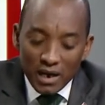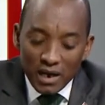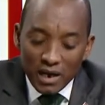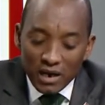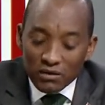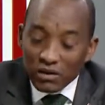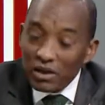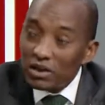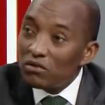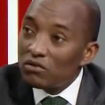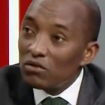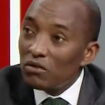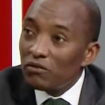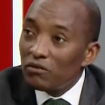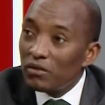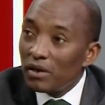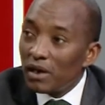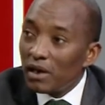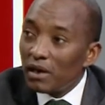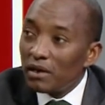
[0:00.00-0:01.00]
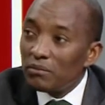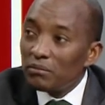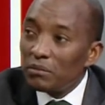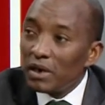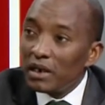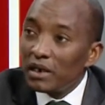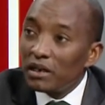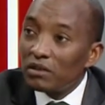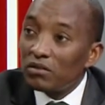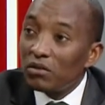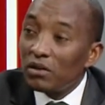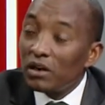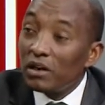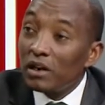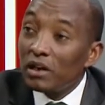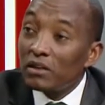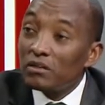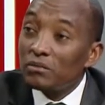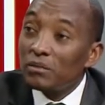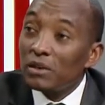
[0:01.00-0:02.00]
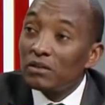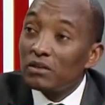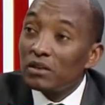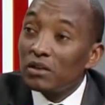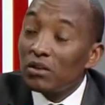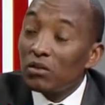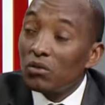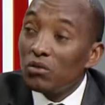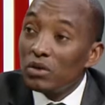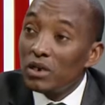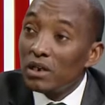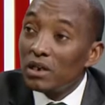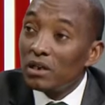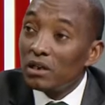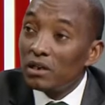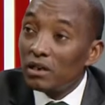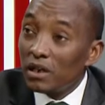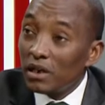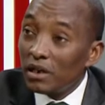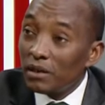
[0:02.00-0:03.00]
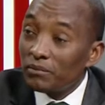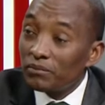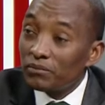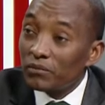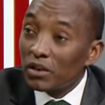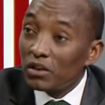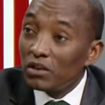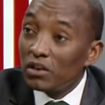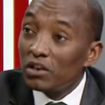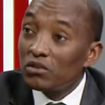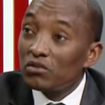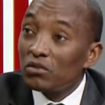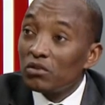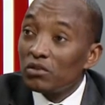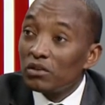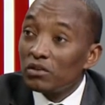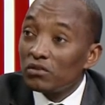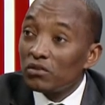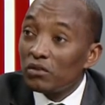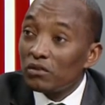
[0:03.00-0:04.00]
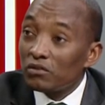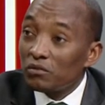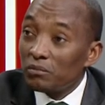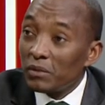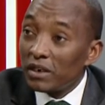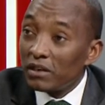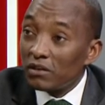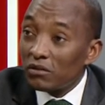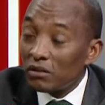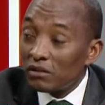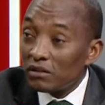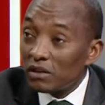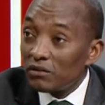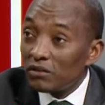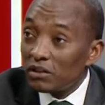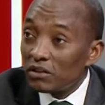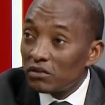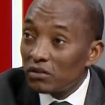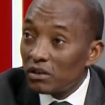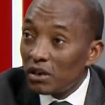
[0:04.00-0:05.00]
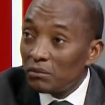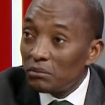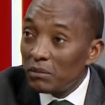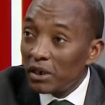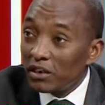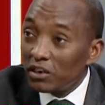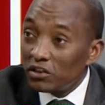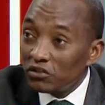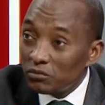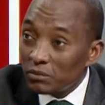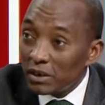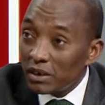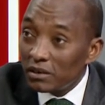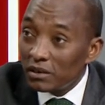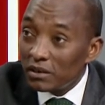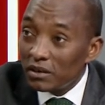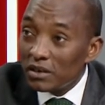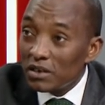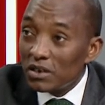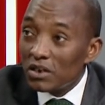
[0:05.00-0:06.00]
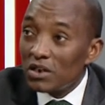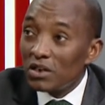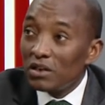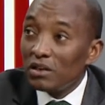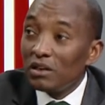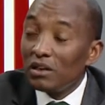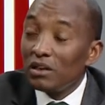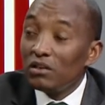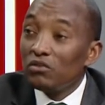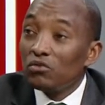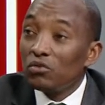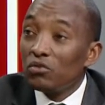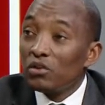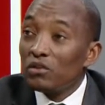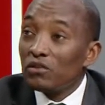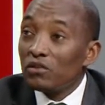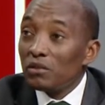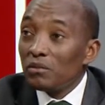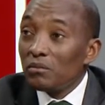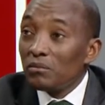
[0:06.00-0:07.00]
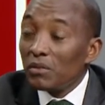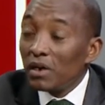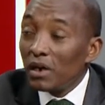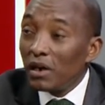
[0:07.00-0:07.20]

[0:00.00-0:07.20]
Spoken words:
range of bilateral arrangements, including in natural resource conservation and management, in tourism